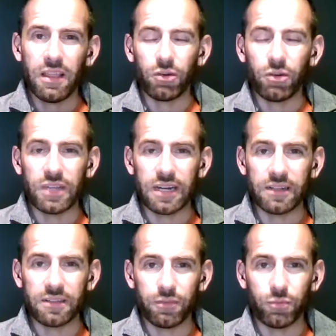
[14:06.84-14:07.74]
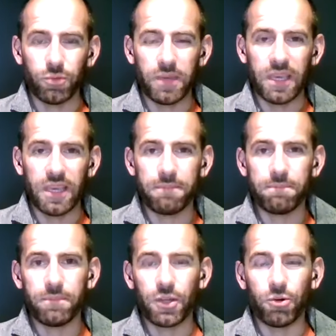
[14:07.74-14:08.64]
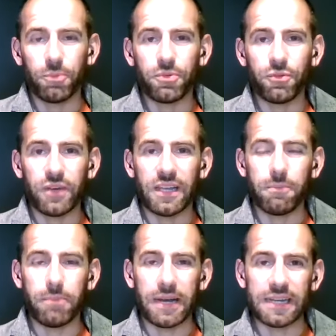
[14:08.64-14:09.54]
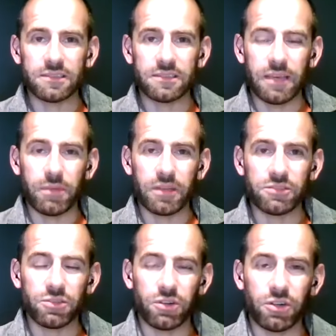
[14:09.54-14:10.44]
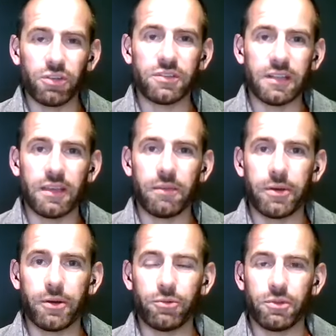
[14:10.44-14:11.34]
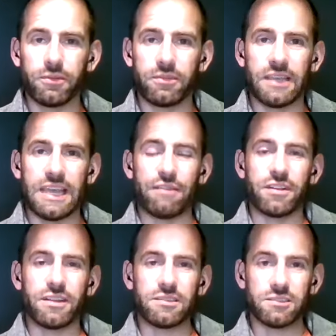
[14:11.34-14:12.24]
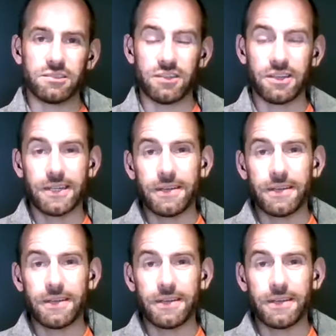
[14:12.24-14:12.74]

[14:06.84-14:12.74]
The alternative would be, provide bank statements or a utility bill to evidence